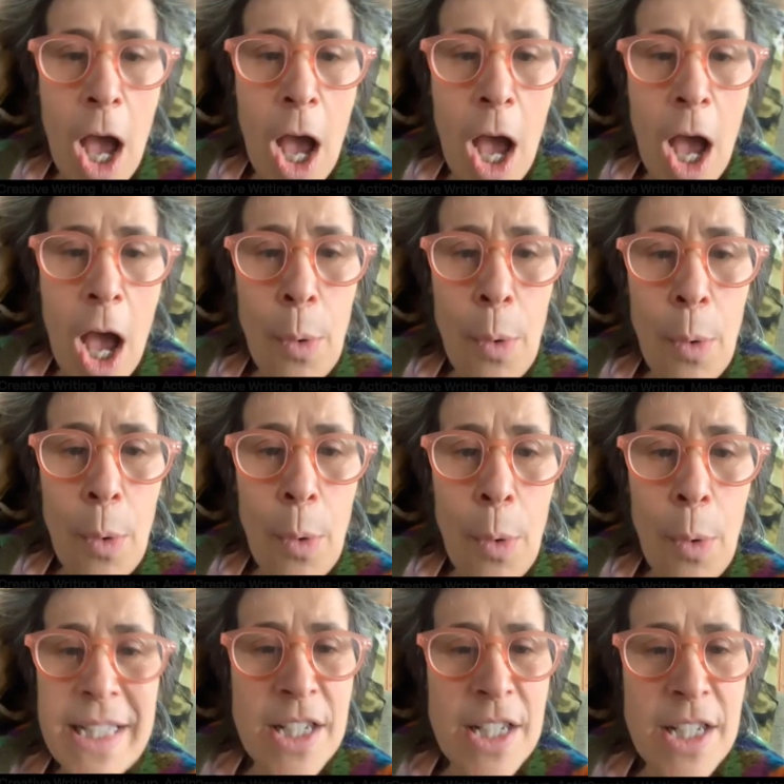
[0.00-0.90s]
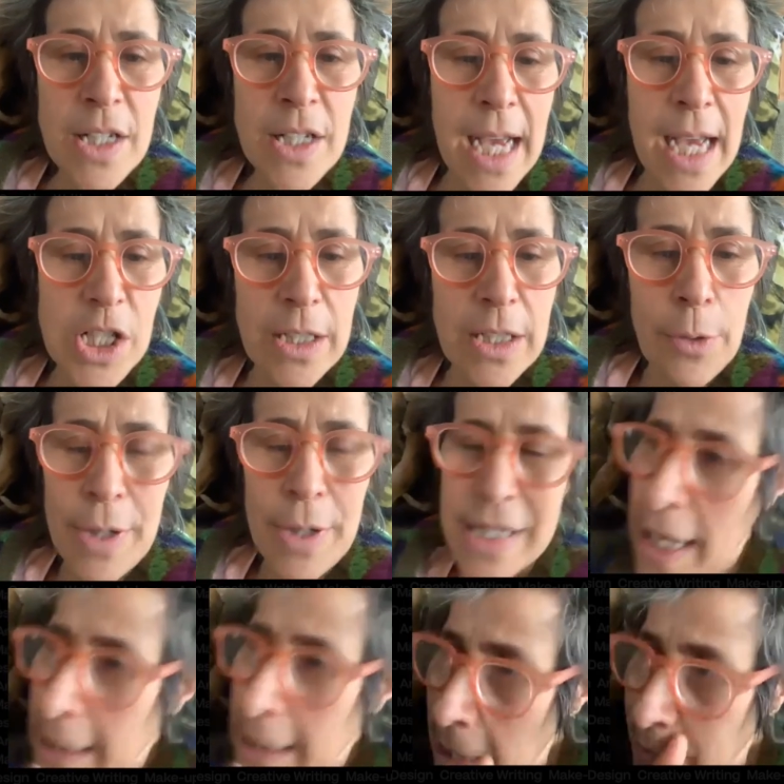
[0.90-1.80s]
actually, Lewis. I'd left
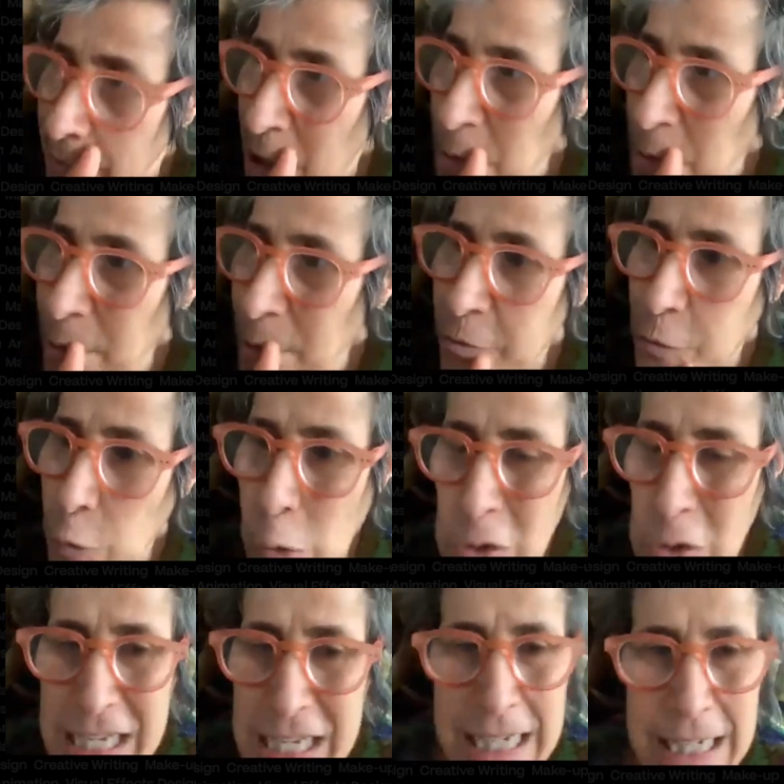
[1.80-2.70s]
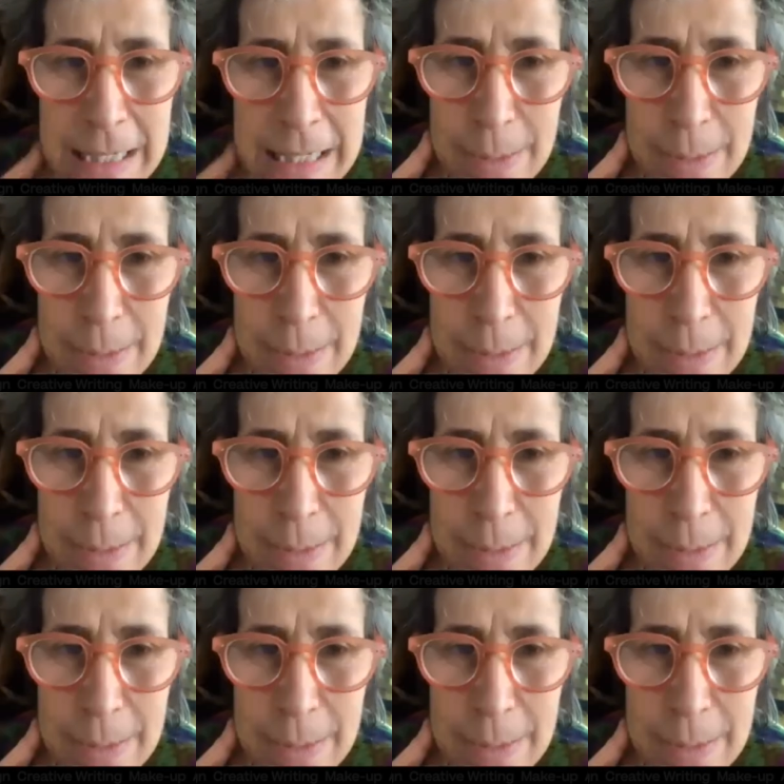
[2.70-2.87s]
home at 14 to be an